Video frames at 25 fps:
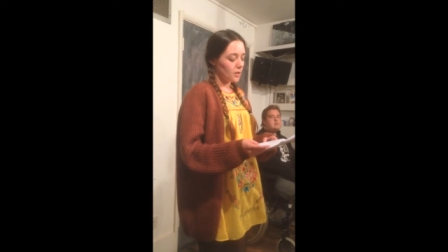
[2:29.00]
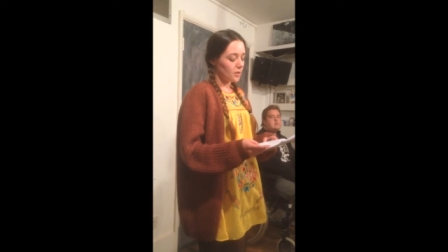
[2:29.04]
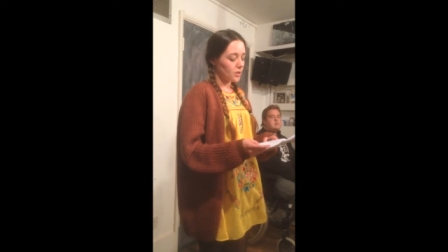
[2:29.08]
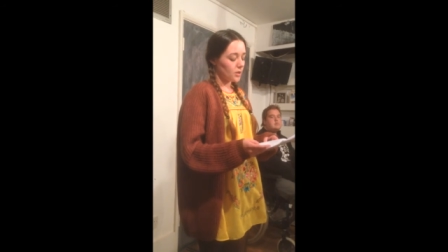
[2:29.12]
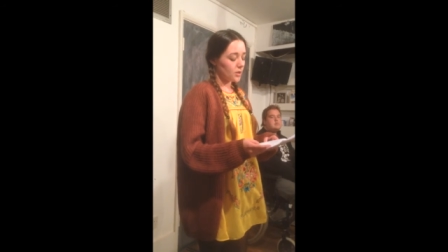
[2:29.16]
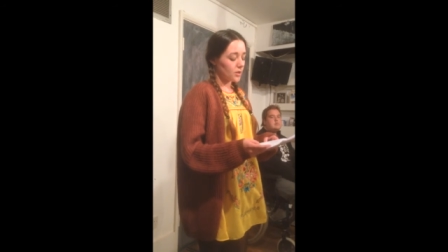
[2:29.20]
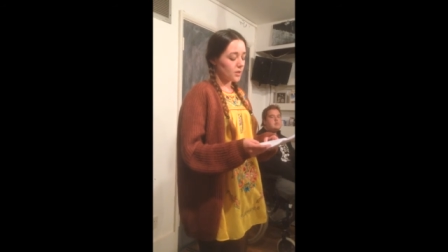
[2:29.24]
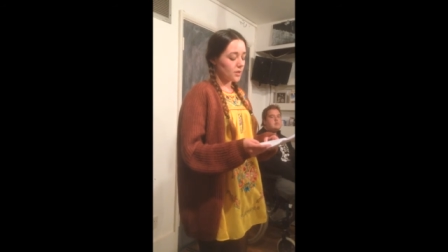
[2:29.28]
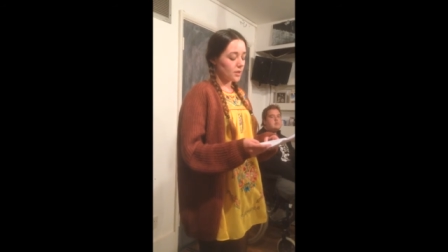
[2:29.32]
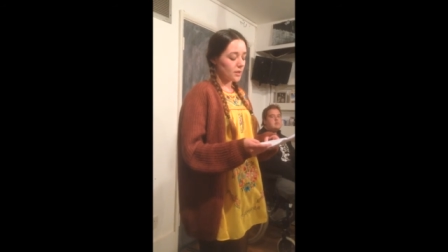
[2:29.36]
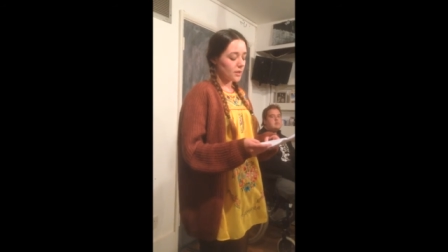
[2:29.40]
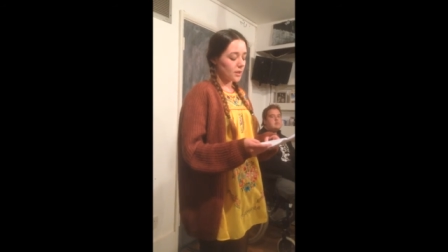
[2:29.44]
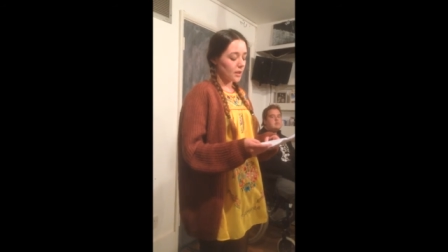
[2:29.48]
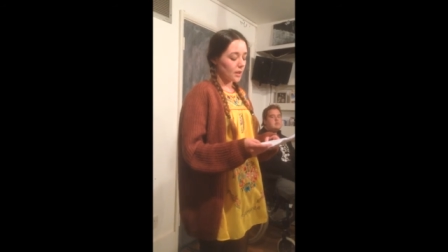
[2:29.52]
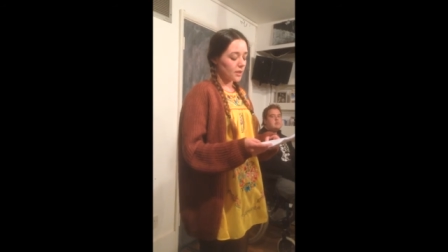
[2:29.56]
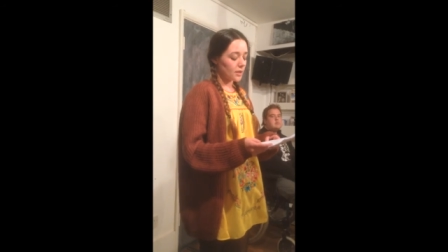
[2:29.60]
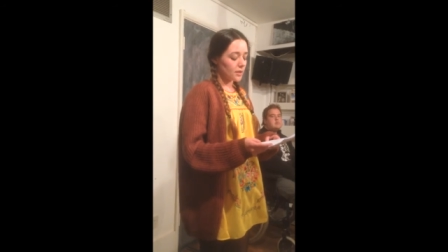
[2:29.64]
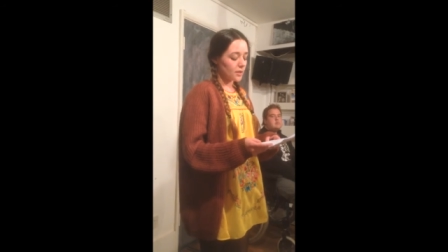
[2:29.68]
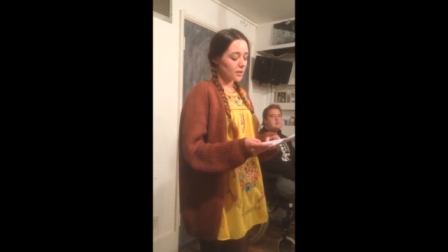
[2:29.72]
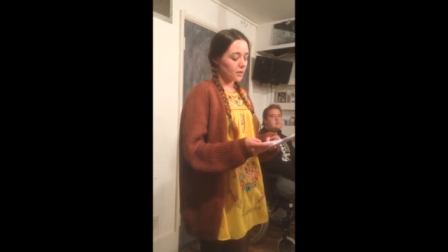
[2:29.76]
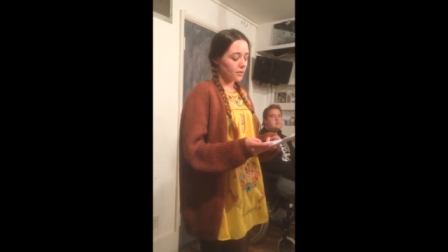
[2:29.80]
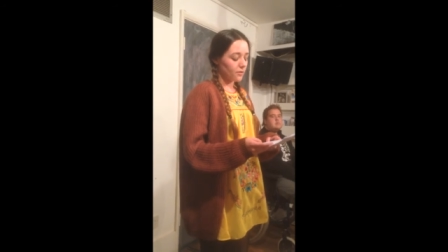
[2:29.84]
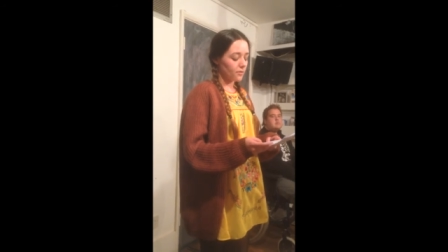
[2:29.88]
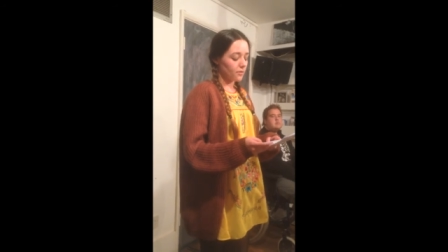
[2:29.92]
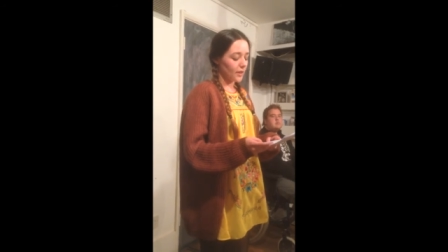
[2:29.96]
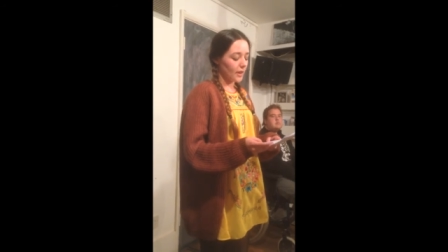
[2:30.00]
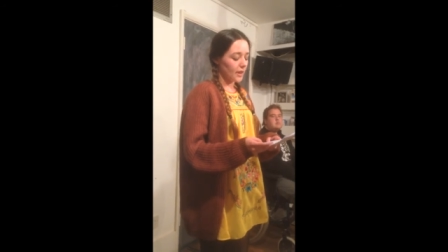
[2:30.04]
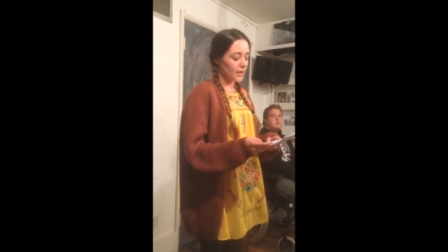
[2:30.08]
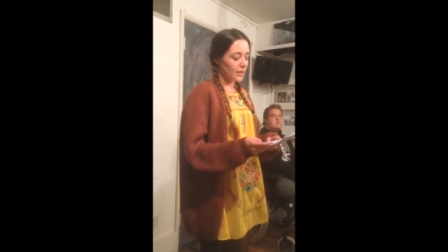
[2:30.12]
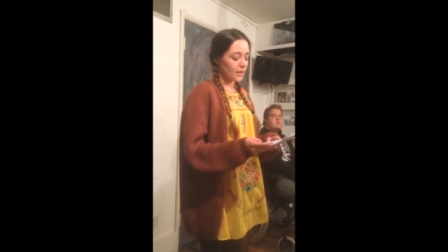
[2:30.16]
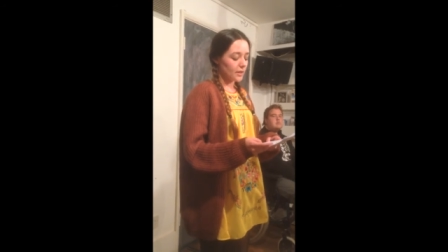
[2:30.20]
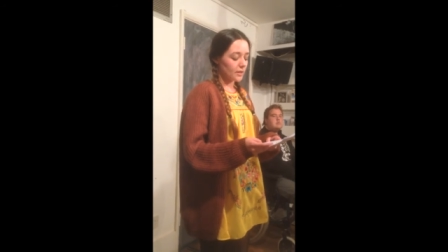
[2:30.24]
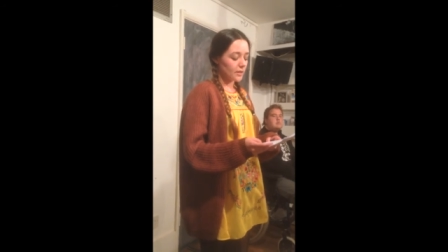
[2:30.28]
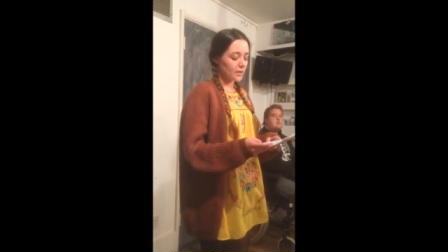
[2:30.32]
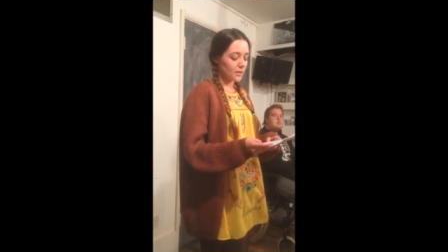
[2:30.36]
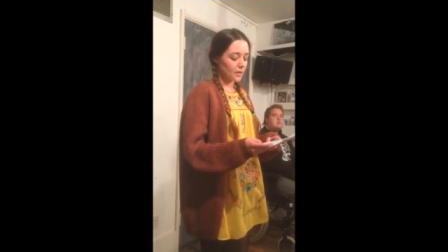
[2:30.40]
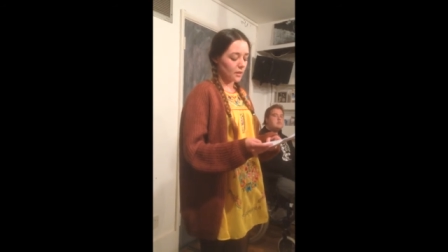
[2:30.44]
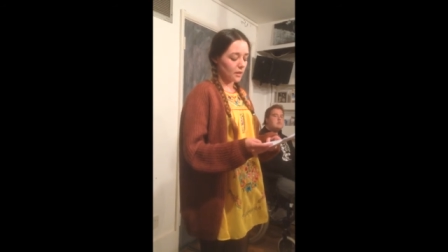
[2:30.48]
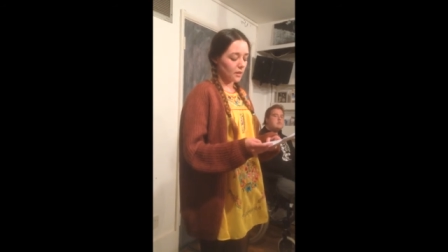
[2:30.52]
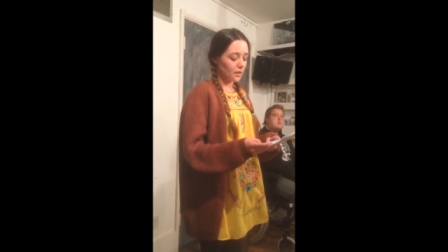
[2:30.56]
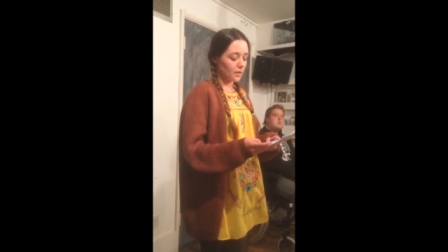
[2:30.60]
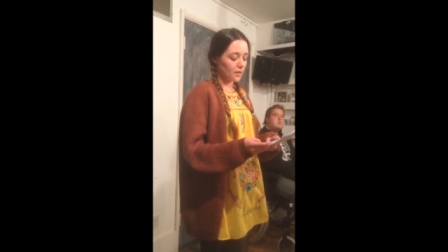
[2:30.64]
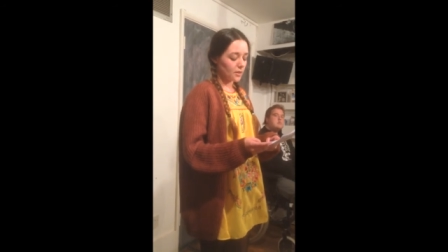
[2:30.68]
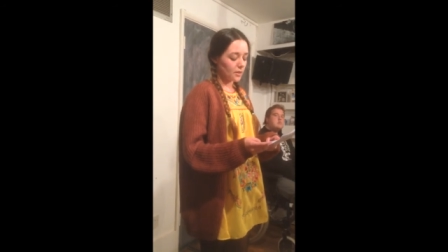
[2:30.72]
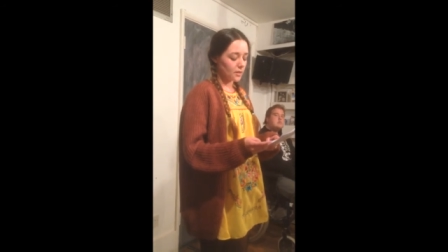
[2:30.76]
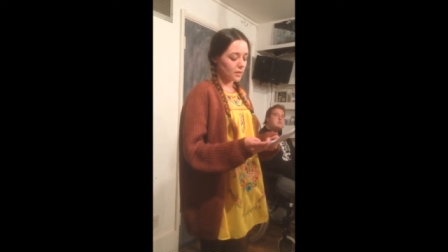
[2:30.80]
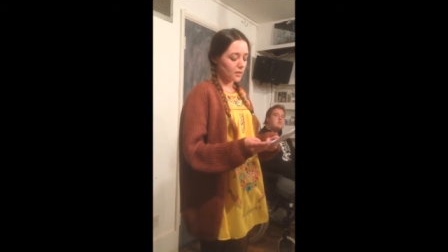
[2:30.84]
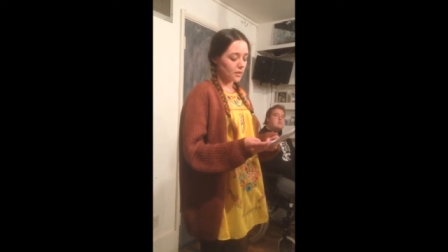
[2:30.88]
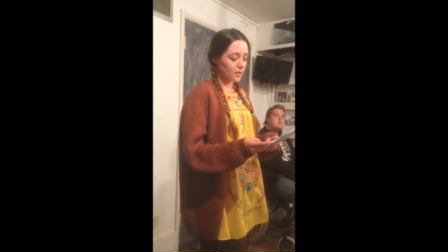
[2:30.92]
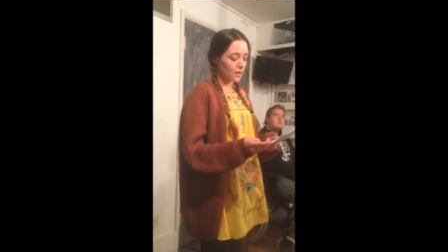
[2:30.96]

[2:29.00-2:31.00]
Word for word: just the dust of fading stars and